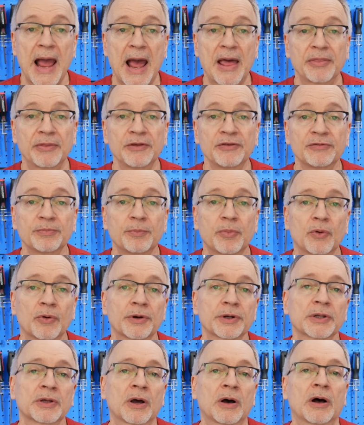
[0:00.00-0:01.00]
And this
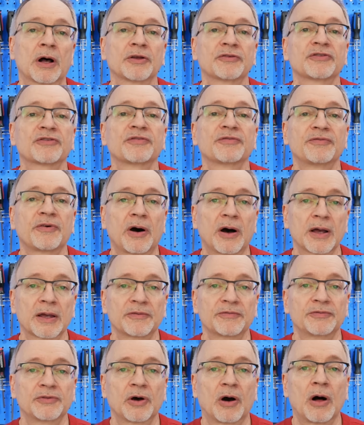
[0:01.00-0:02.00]
board costs
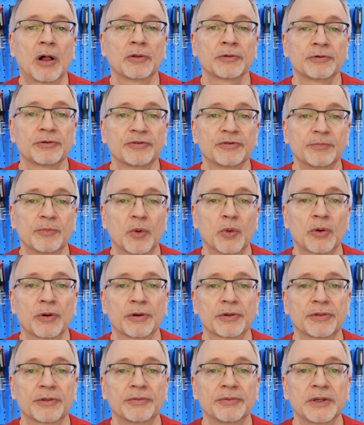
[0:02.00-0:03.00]
$5
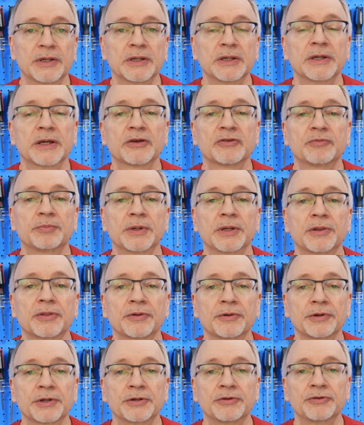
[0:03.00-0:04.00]
more than the
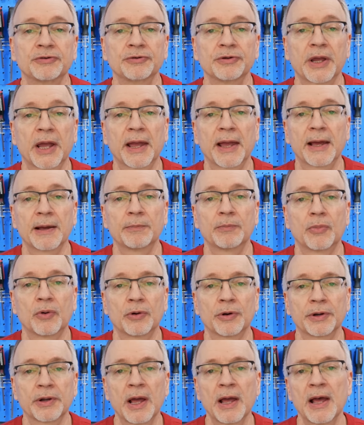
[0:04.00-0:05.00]
ESP32 cam
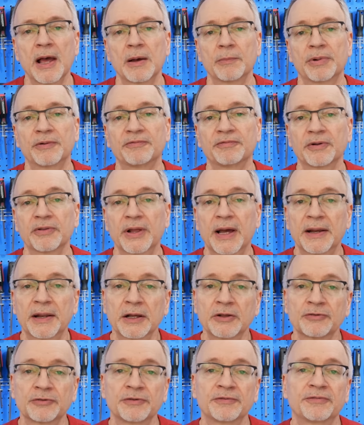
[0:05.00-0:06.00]
board, but for that
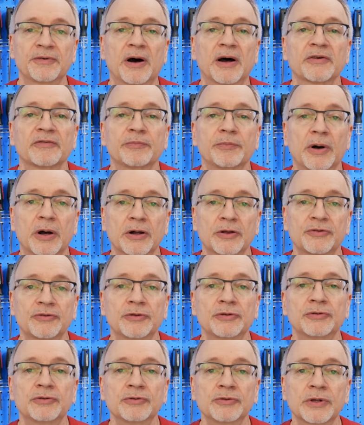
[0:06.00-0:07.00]
extra 5
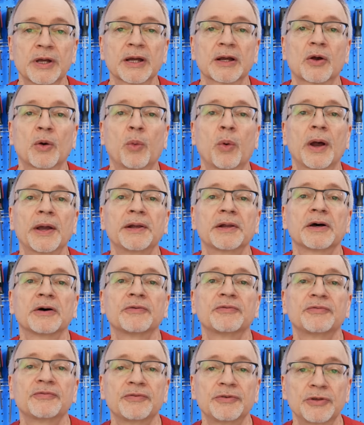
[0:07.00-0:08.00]
bucks, you do get quite
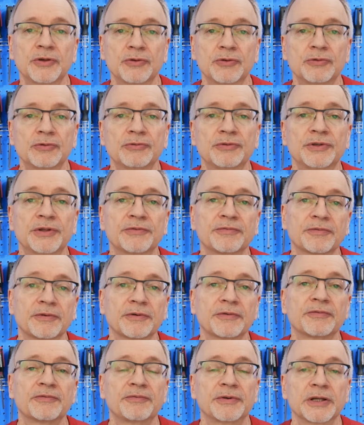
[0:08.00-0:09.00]
a few
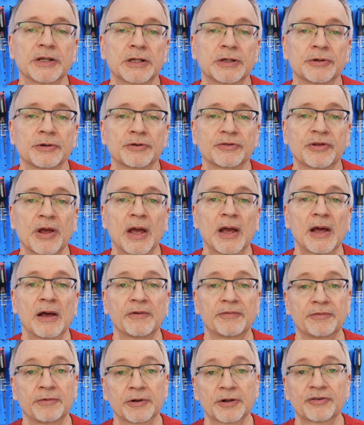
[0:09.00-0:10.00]
different features.
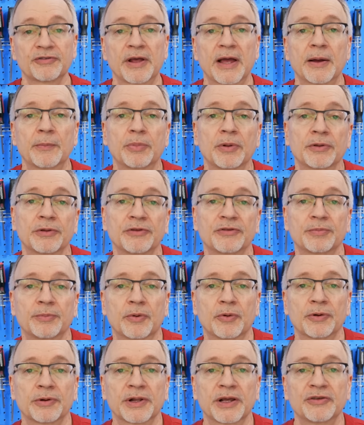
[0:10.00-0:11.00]
For example, this
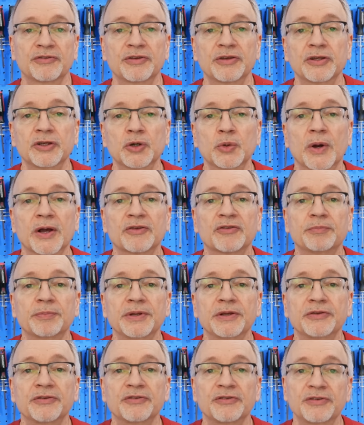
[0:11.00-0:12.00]
board has a
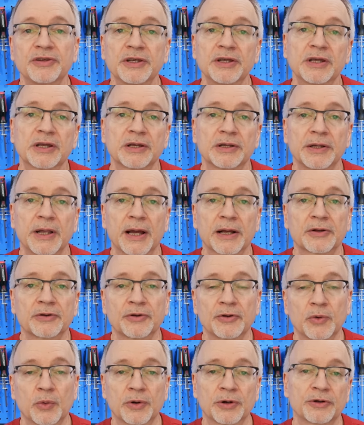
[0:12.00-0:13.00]
USB-C
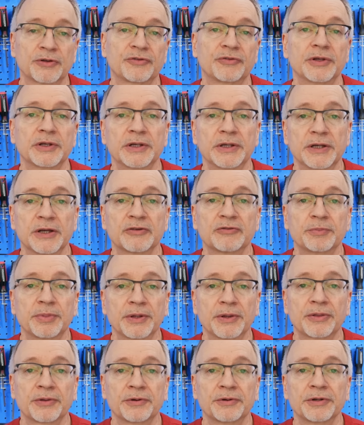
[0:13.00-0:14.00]
connector, whereas the
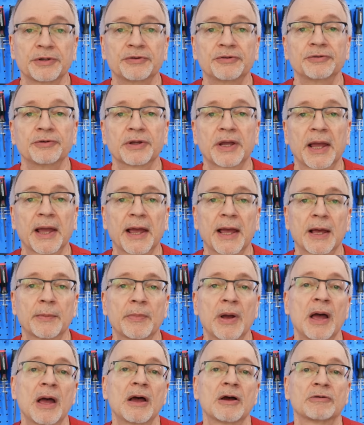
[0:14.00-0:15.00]
ESP32
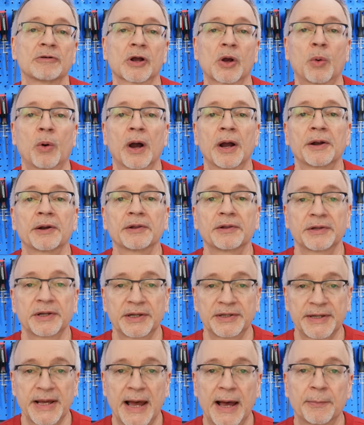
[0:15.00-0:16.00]
cam required an
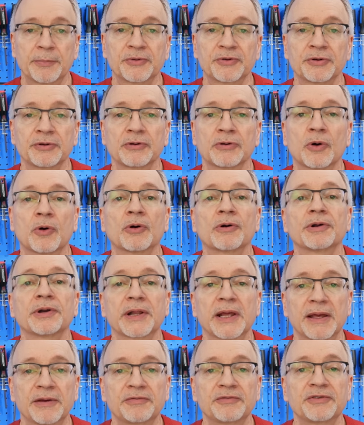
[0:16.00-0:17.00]
adapter adapter or
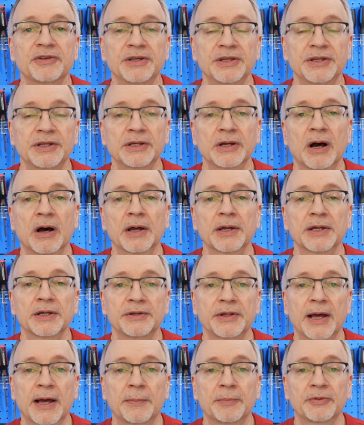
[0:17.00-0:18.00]
an FTDI
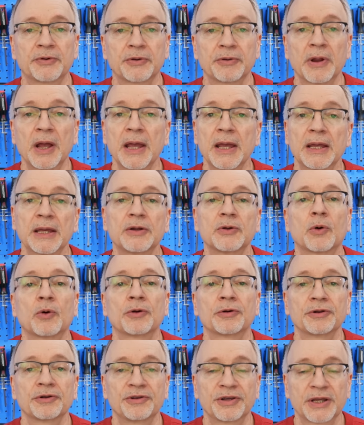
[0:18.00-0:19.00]
adapter in
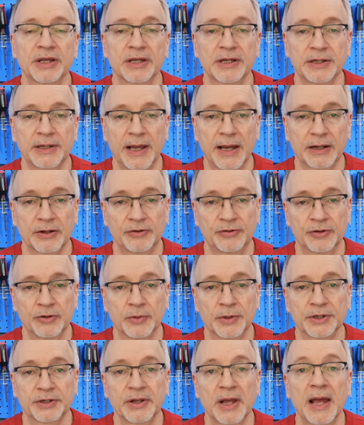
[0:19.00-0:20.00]
order to connect
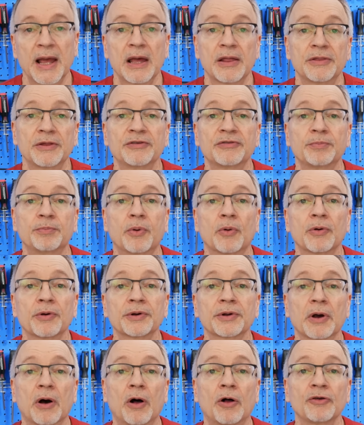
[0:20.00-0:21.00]
to it. This
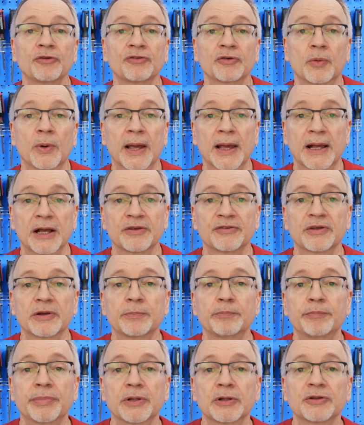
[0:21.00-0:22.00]
board also has a
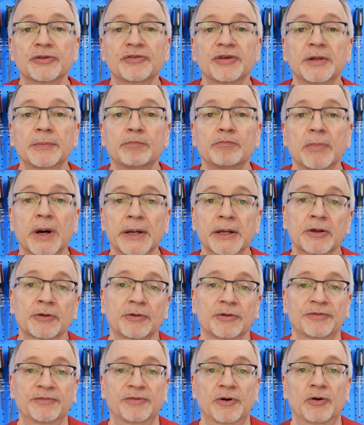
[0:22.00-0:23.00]
built-in
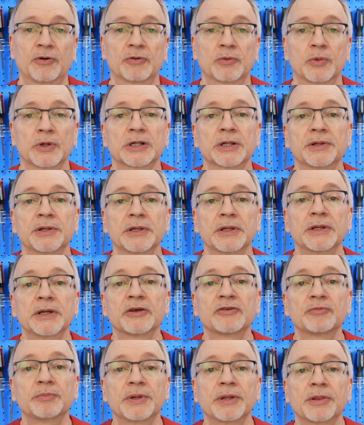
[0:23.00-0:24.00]
microphone, which the
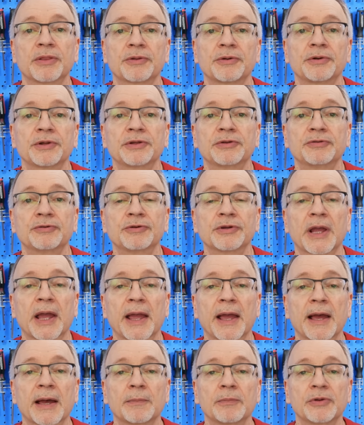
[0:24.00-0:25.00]
ESP32
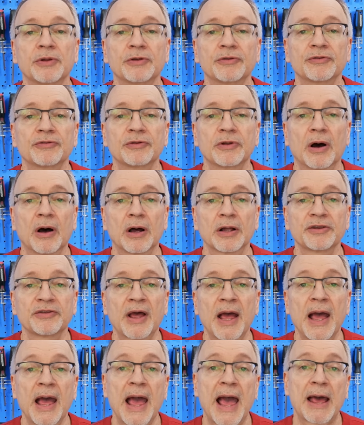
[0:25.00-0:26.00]
CAM does not.
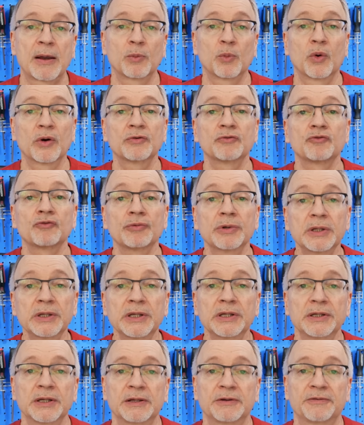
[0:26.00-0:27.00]
And one
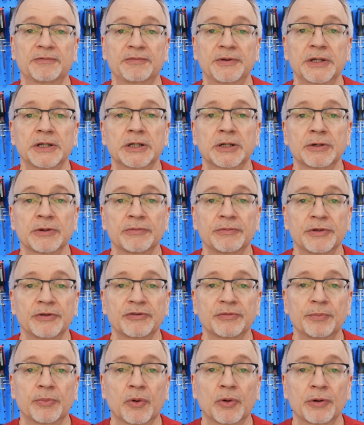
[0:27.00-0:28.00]
really neat feature of
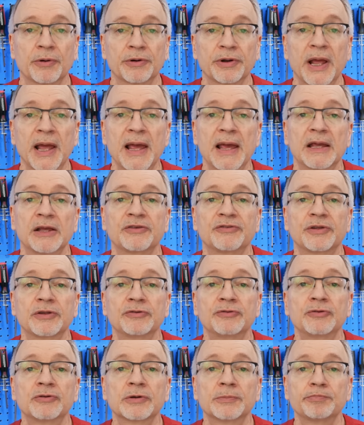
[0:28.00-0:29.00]
this board is
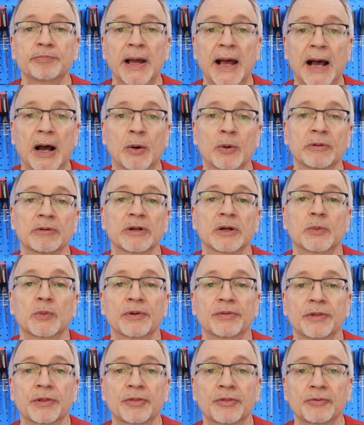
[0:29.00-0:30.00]
that you can power it
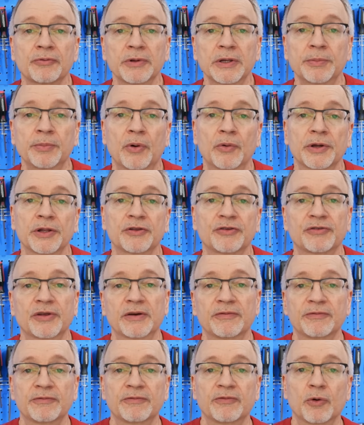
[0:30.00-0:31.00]
with a
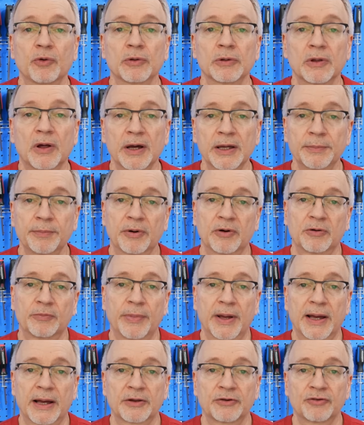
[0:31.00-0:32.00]
3.7 volt LiPo
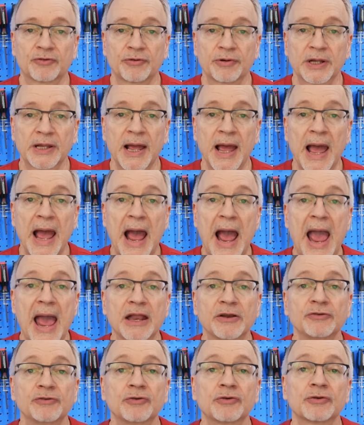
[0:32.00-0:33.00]
battery,
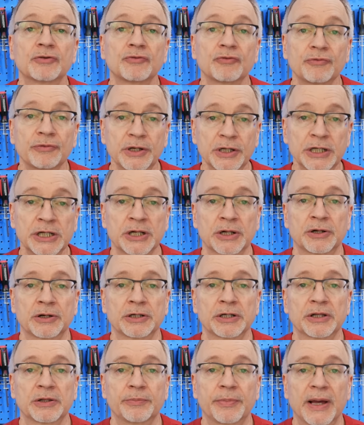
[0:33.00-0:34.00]
and you can
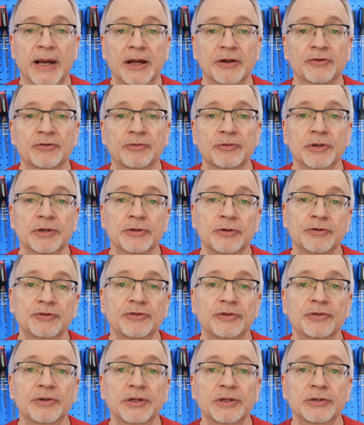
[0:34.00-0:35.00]
recharge the battery
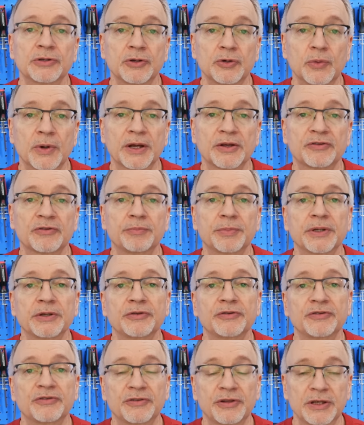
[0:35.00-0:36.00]
using the
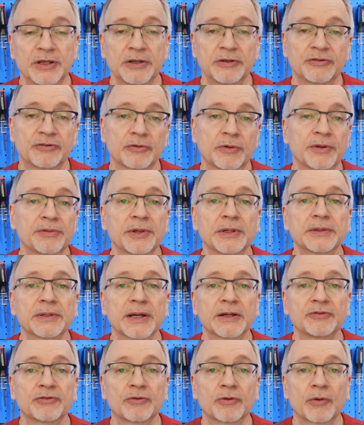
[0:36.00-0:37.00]
USB-C. So I think
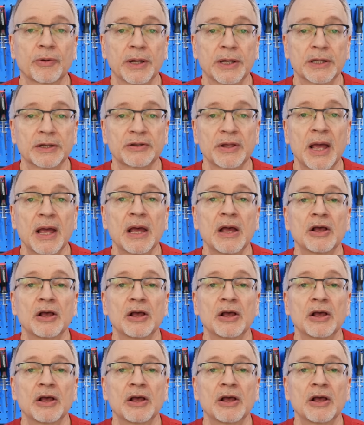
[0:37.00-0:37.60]
that's great.